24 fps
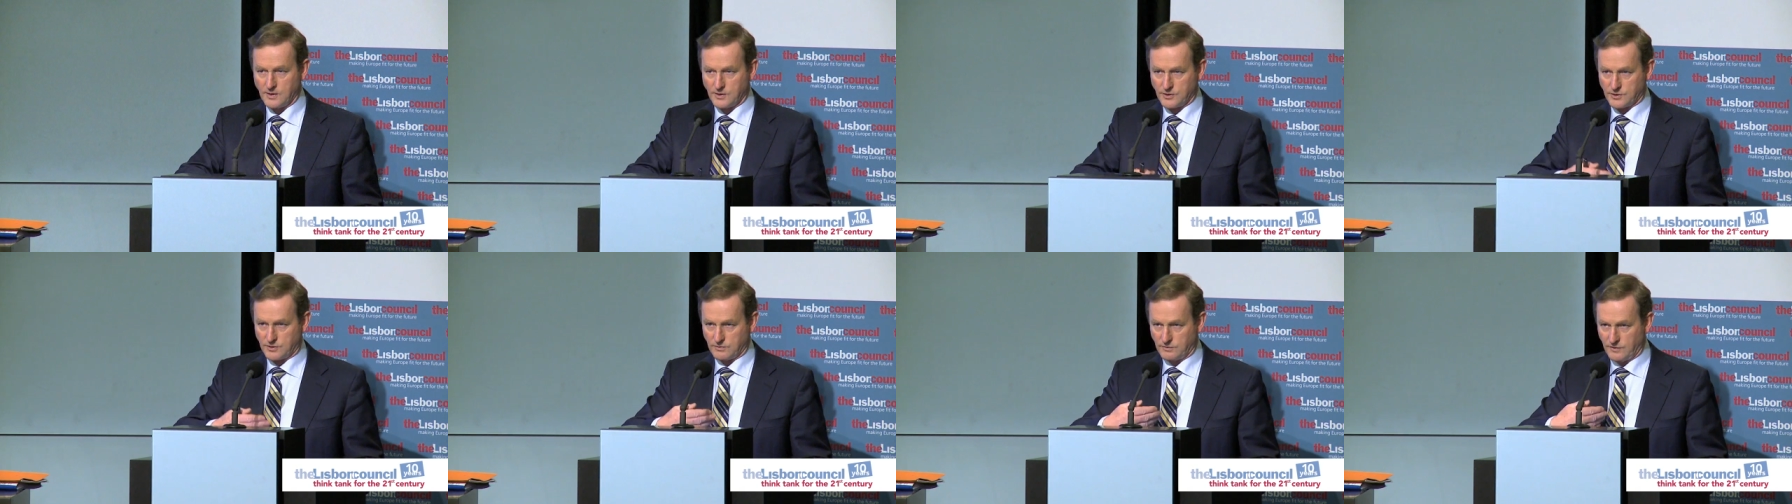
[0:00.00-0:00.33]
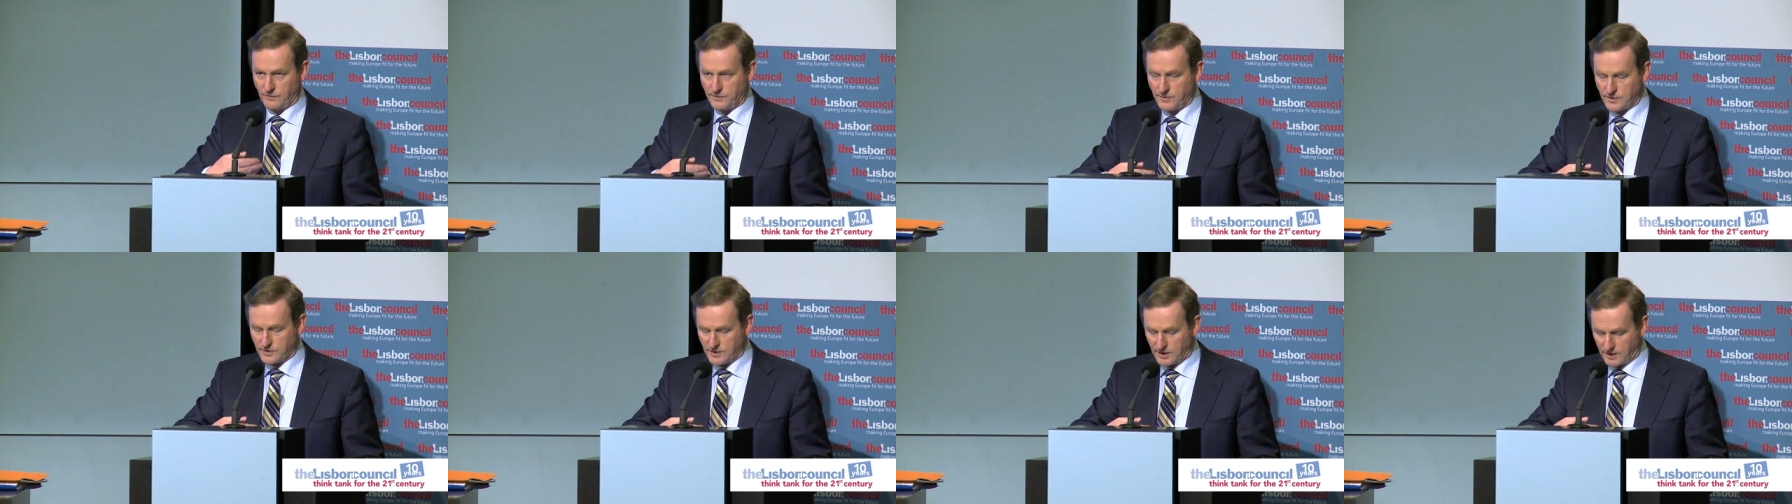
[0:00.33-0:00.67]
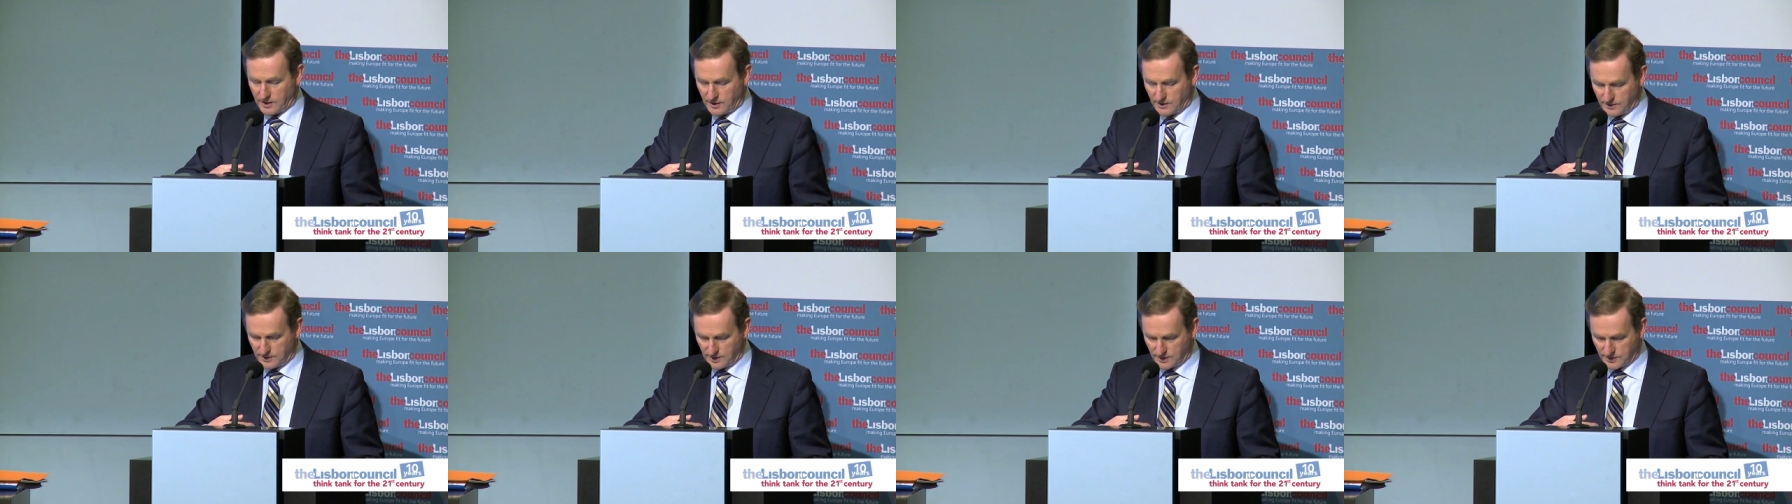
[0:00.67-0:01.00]
So we've been
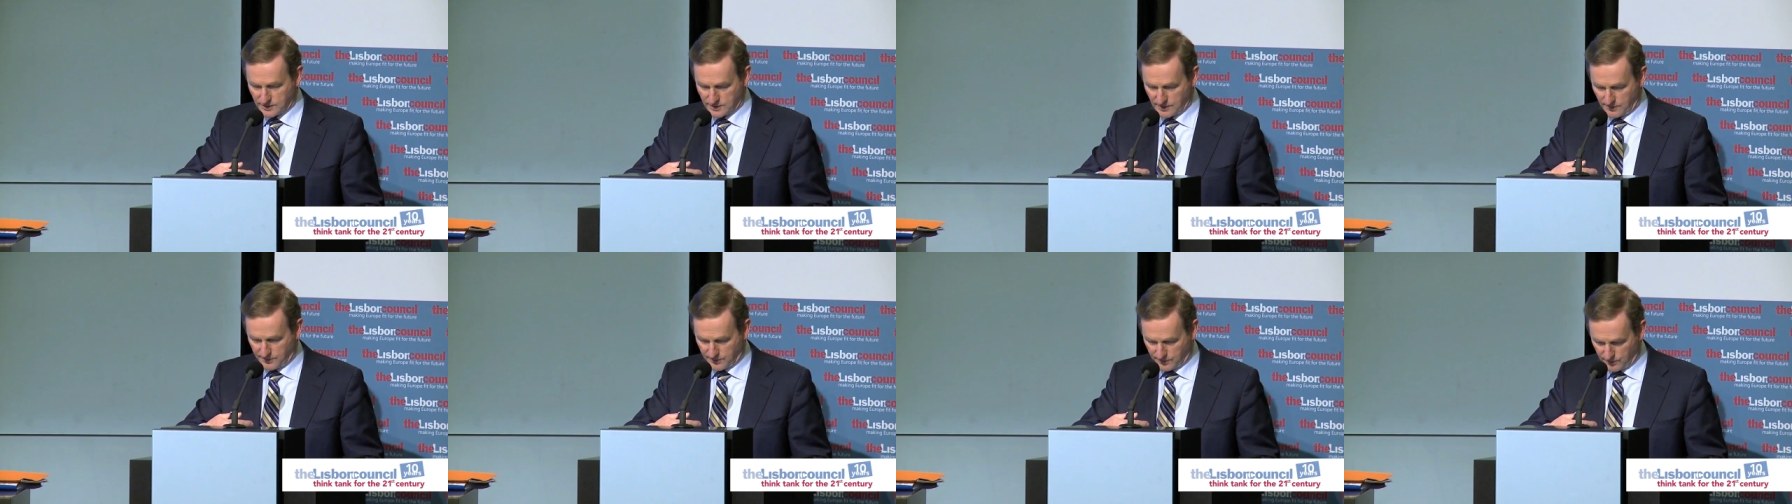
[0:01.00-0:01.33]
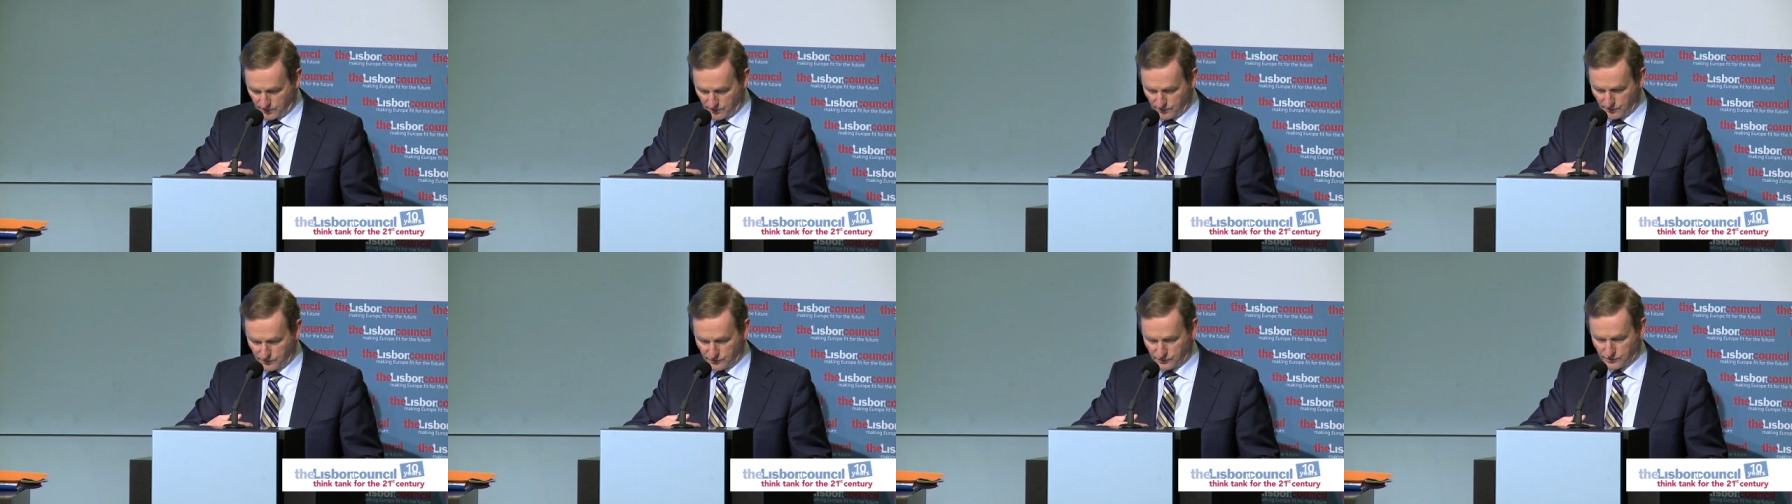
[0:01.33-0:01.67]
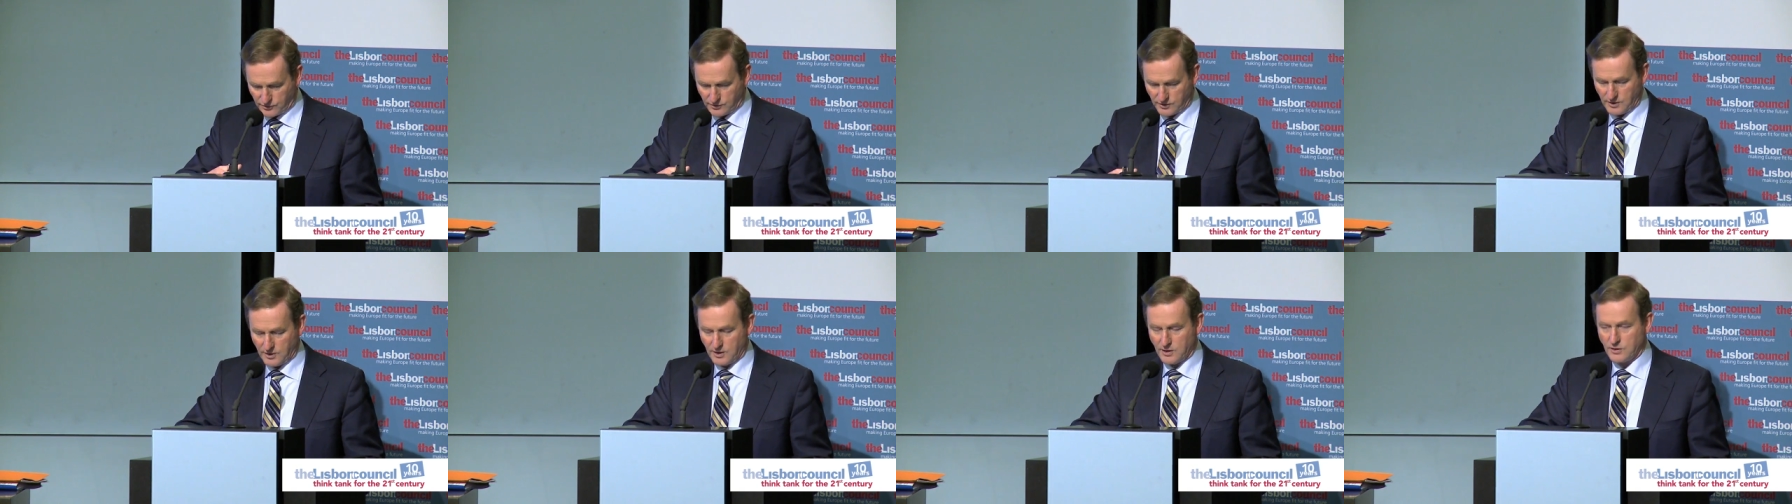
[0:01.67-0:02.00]
taking this
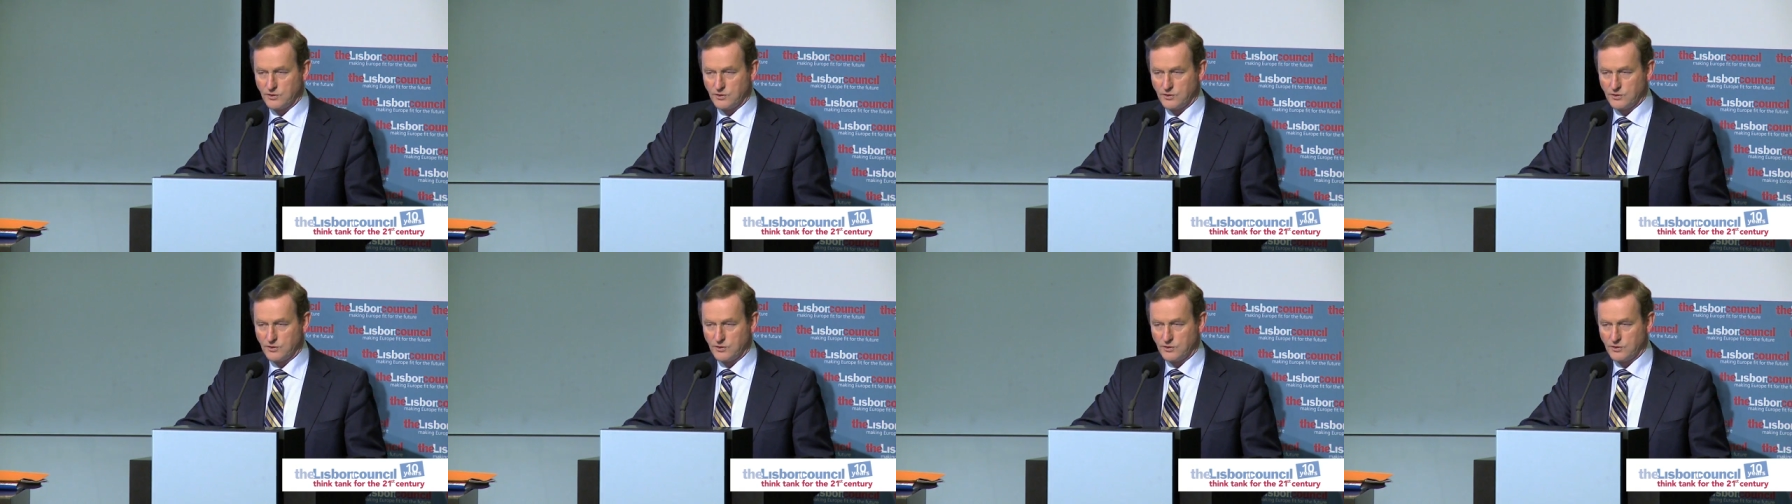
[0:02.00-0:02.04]
approach